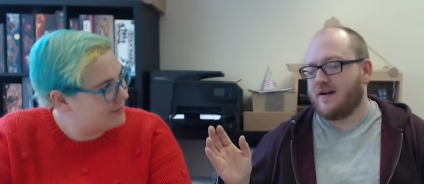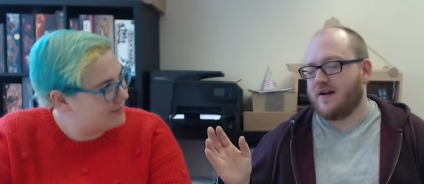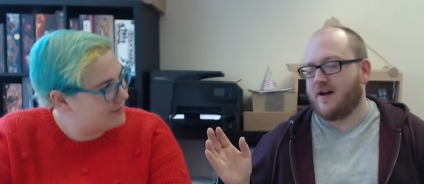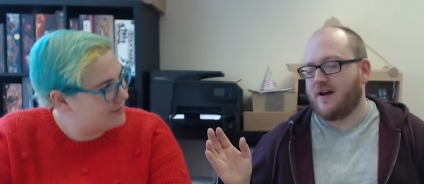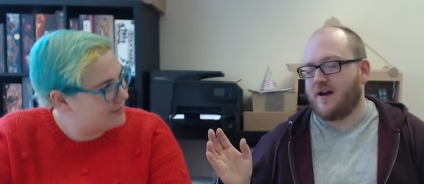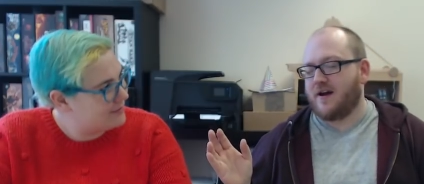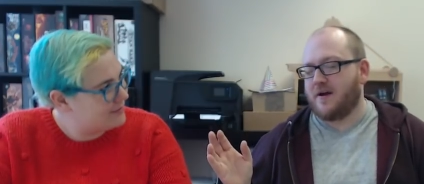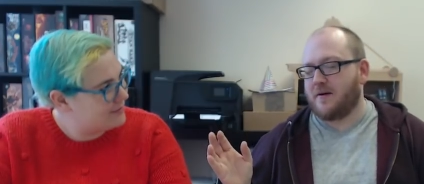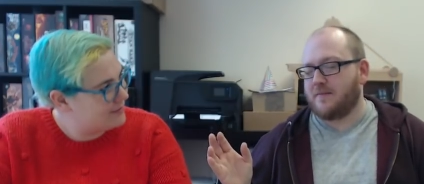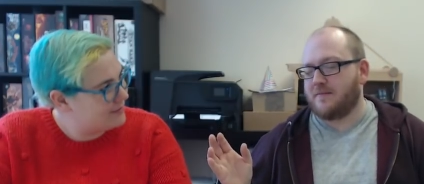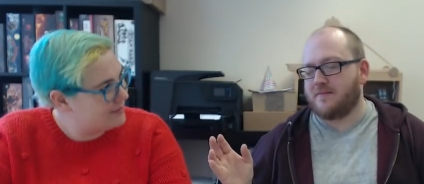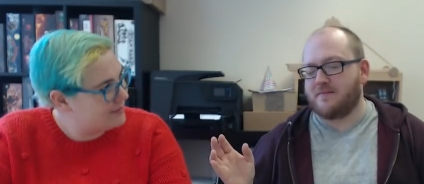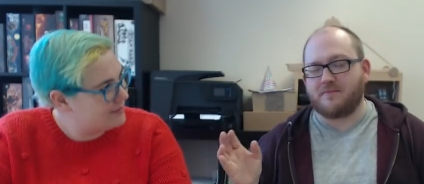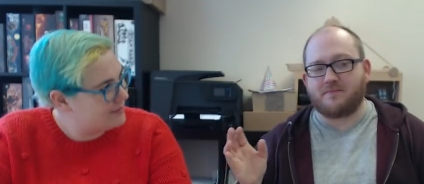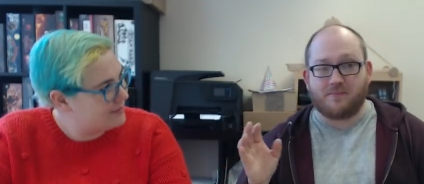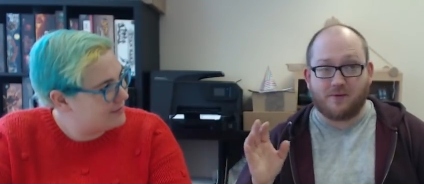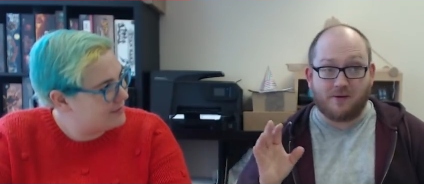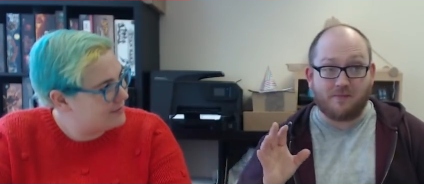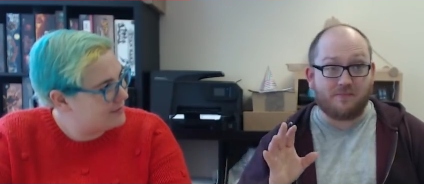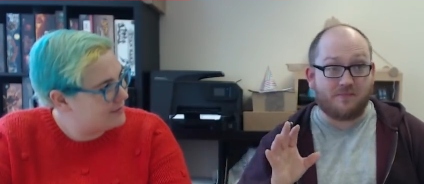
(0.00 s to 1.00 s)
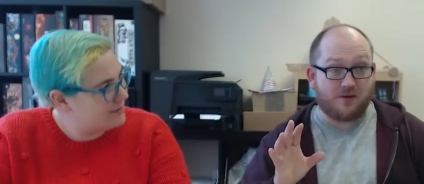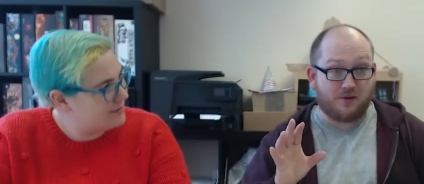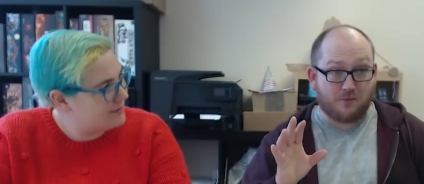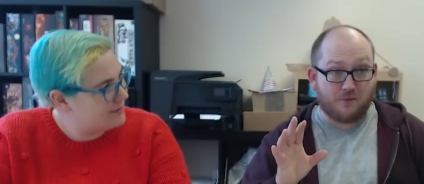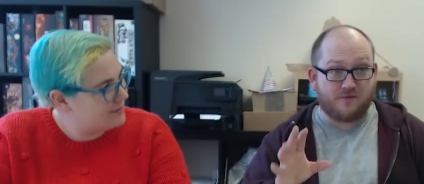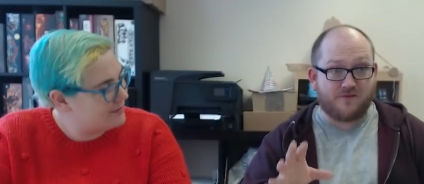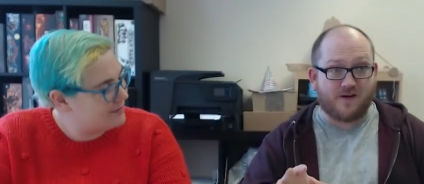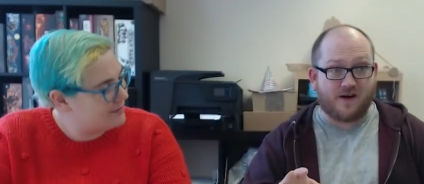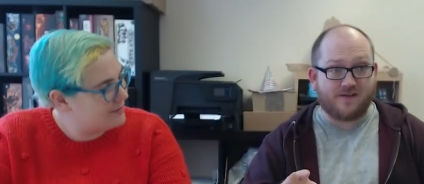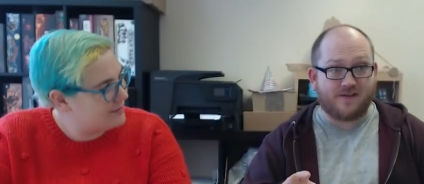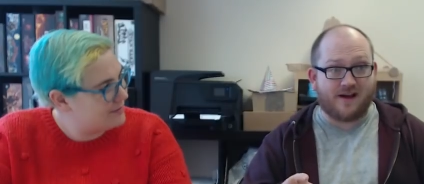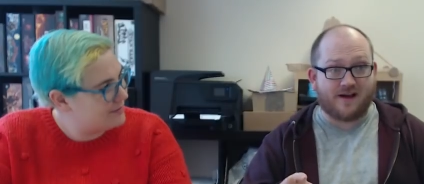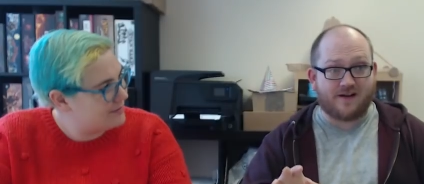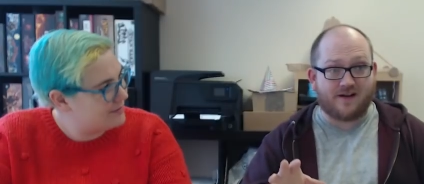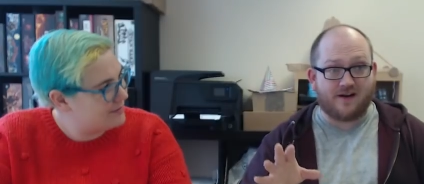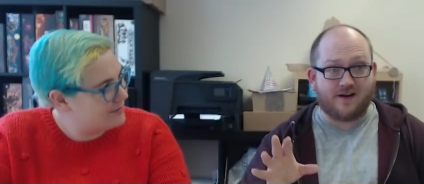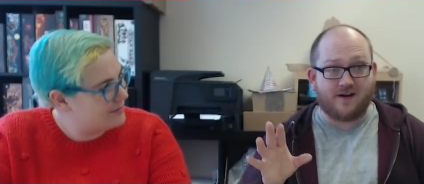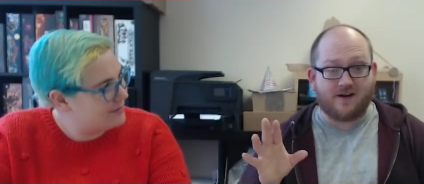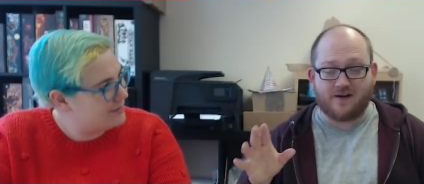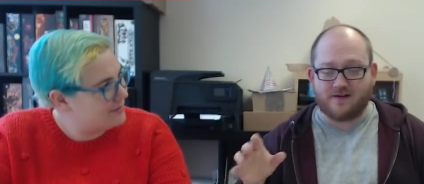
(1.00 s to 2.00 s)
Speaker 1: Um, but you will find that
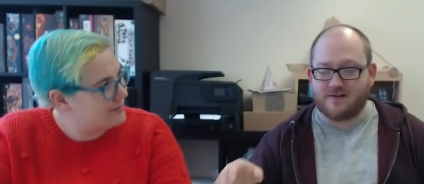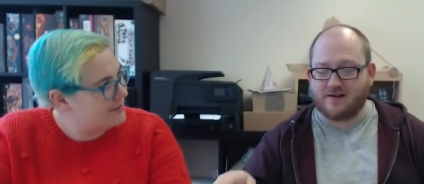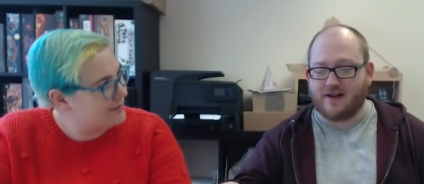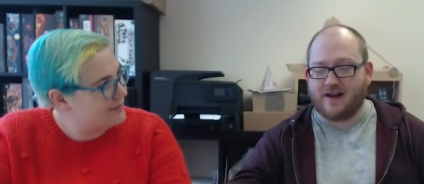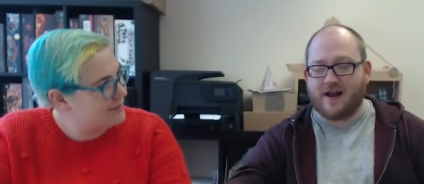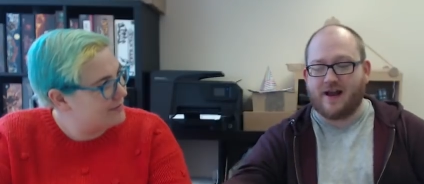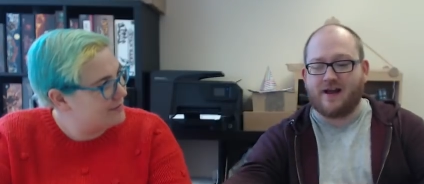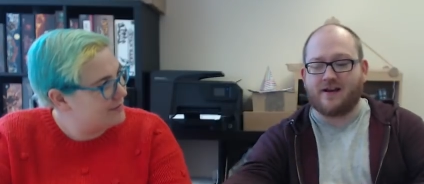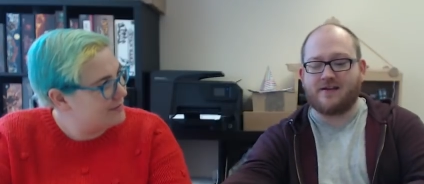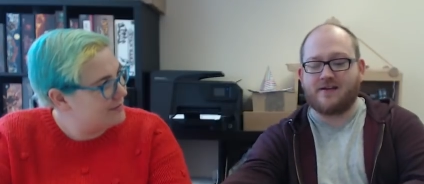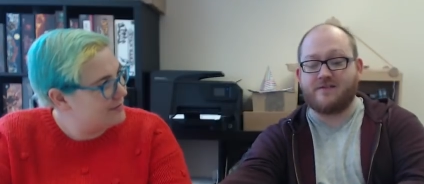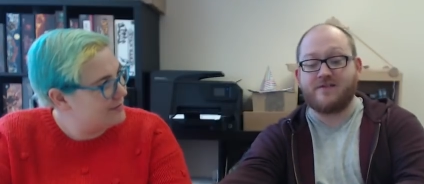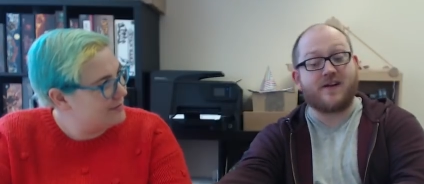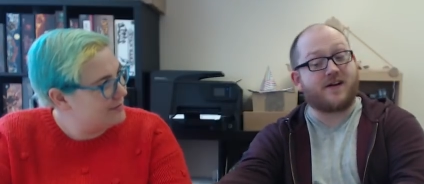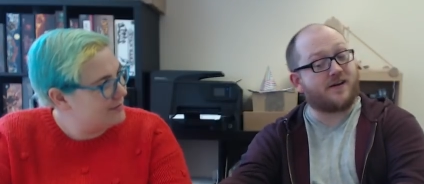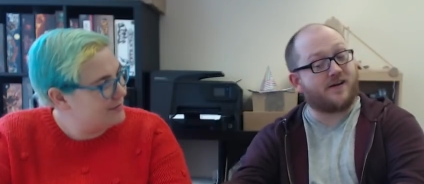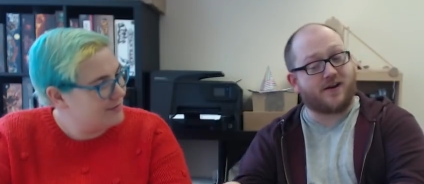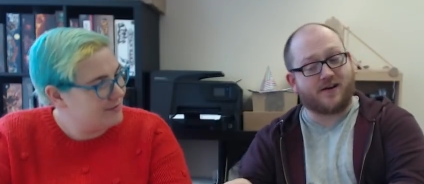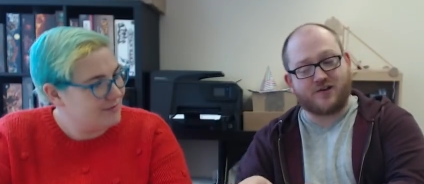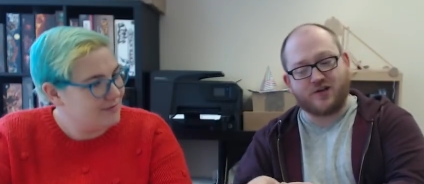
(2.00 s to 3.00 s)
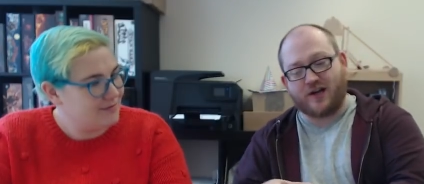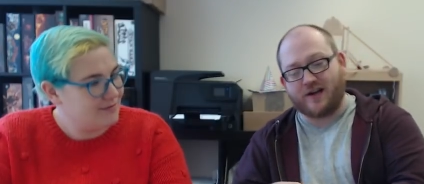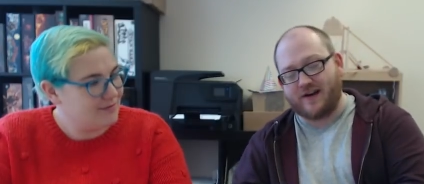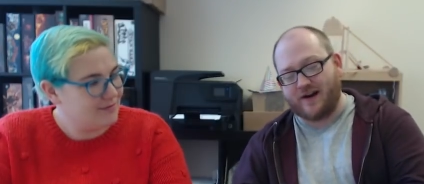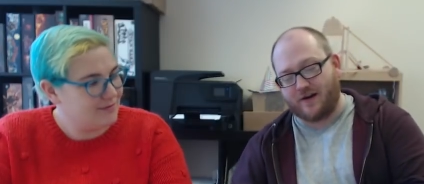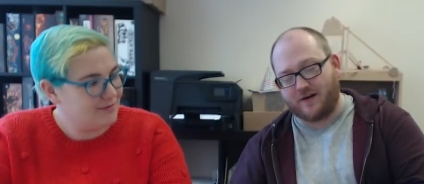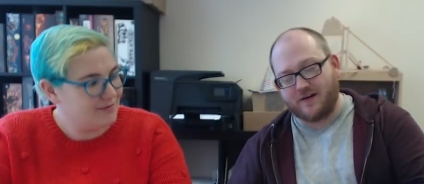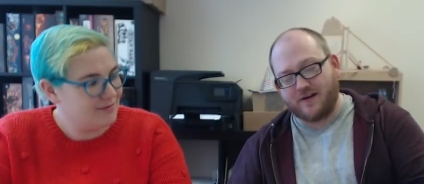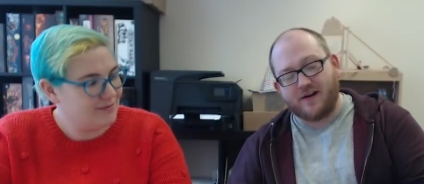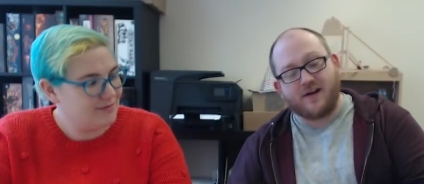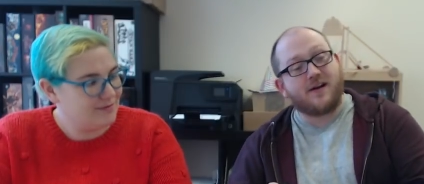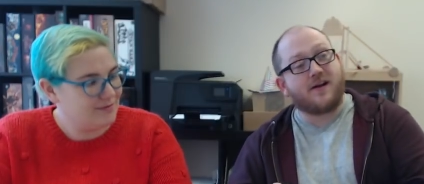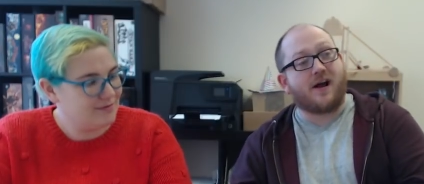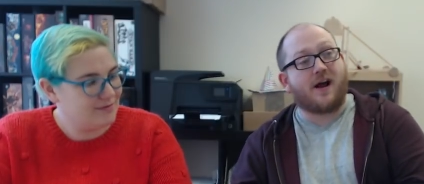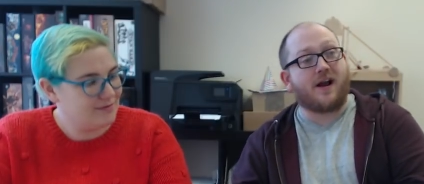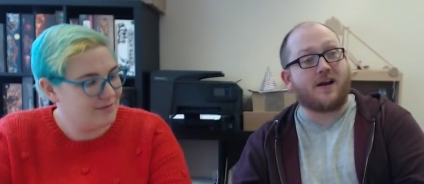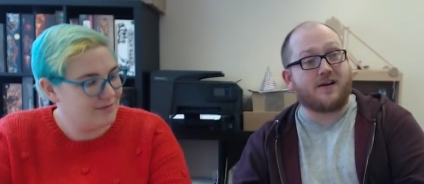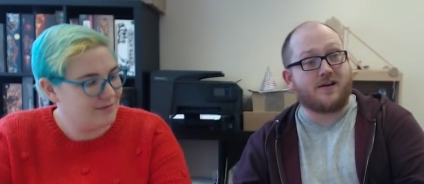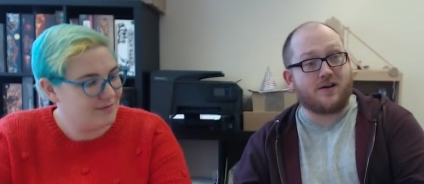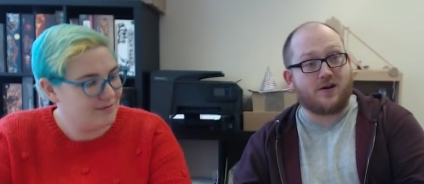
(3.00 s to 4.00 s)
card, and in fact, I can check it now,
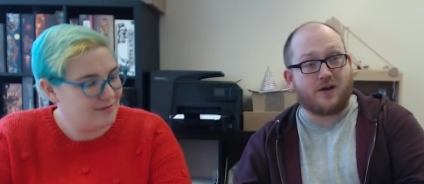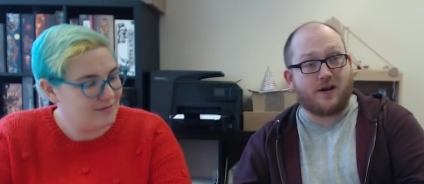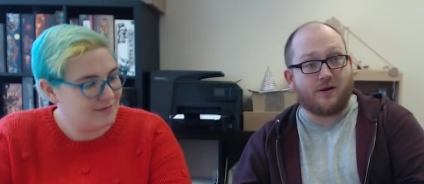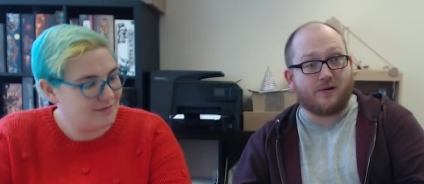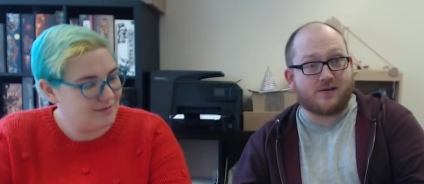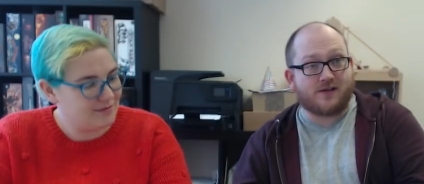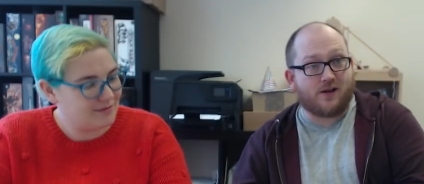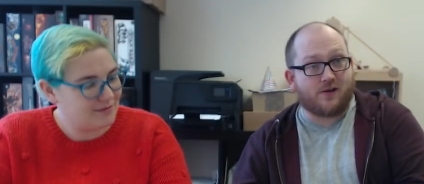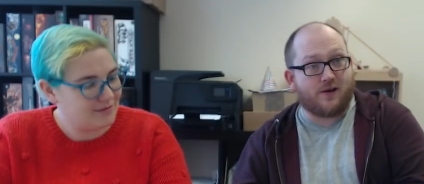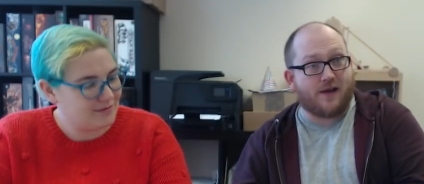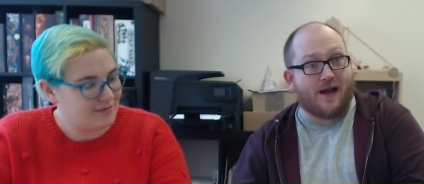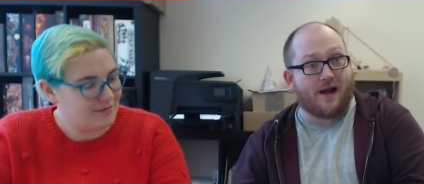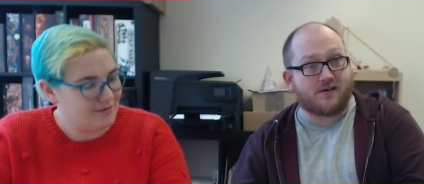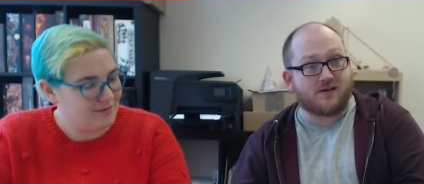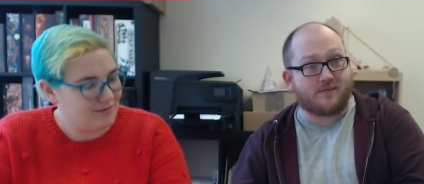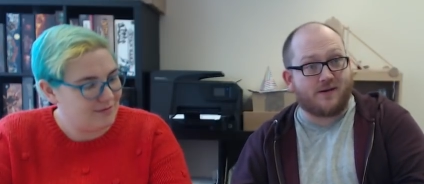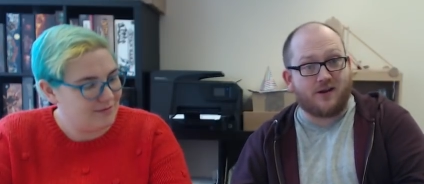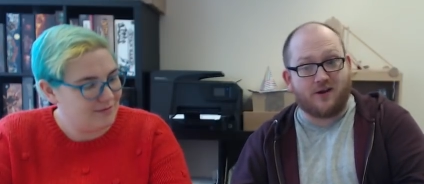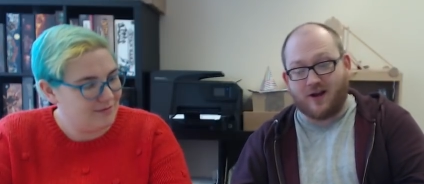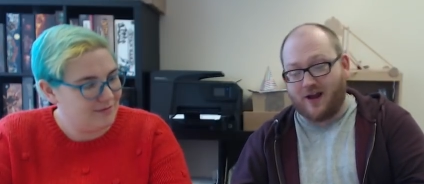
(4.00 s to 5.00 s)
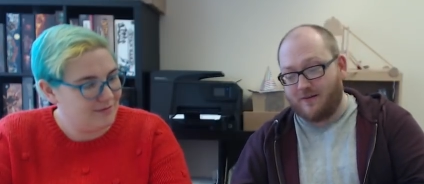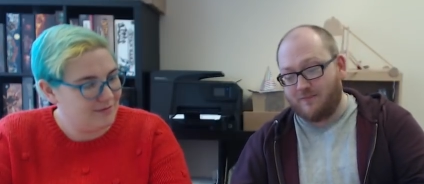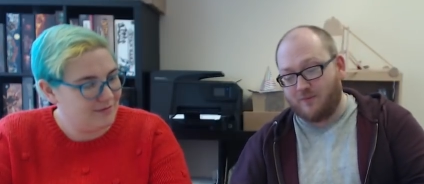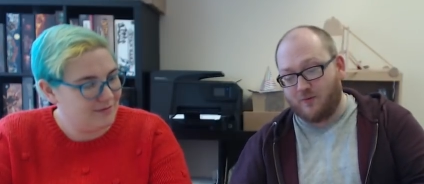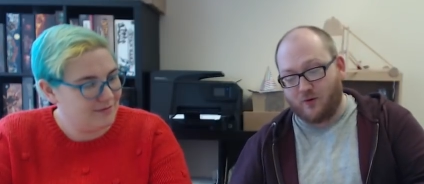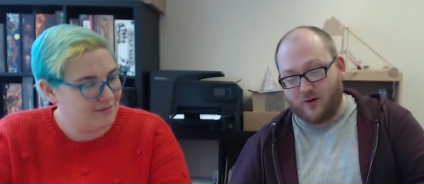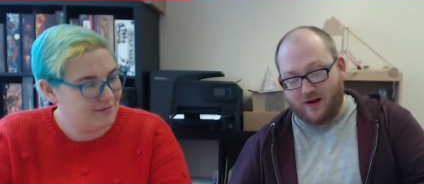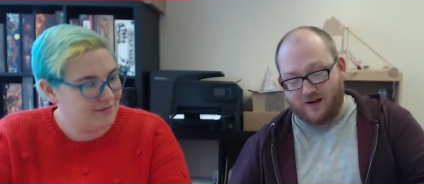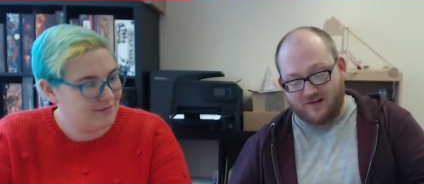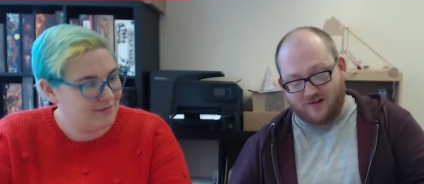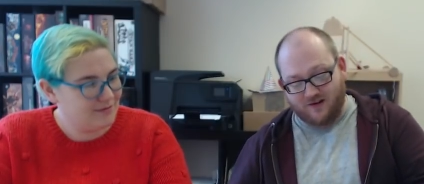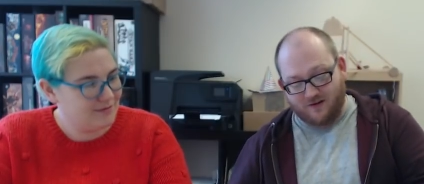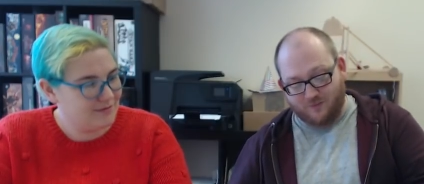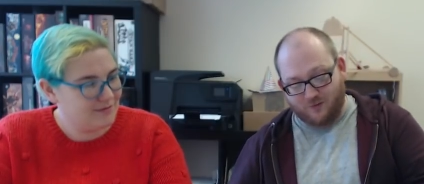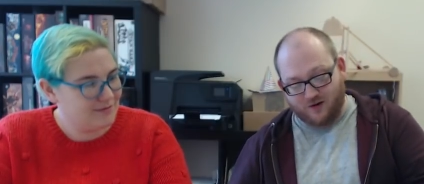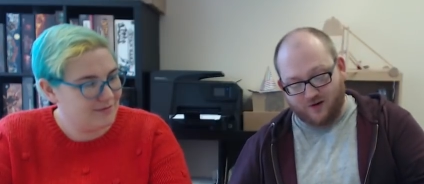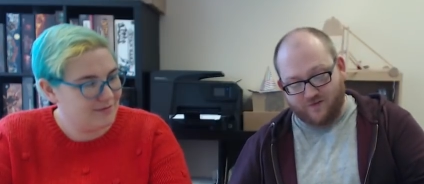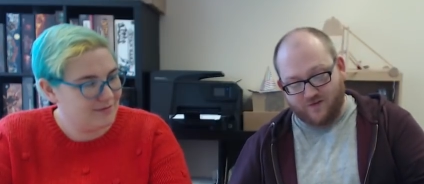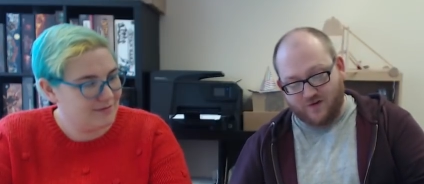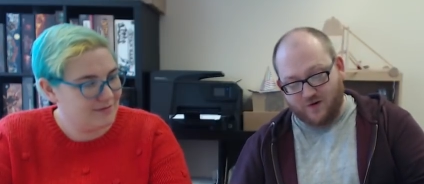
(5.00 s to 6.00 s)
and it'll tell you how to make your game more easy or
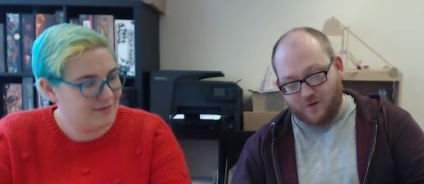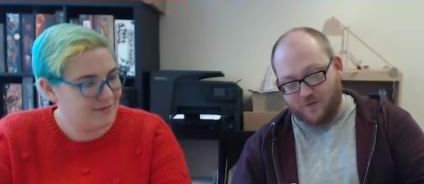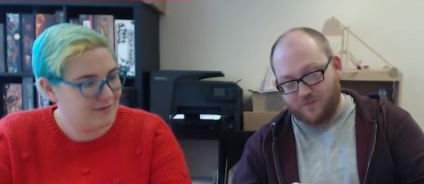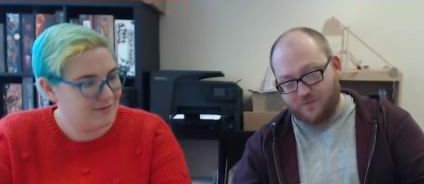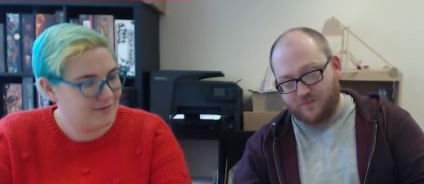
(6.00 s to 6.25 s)
more difficult.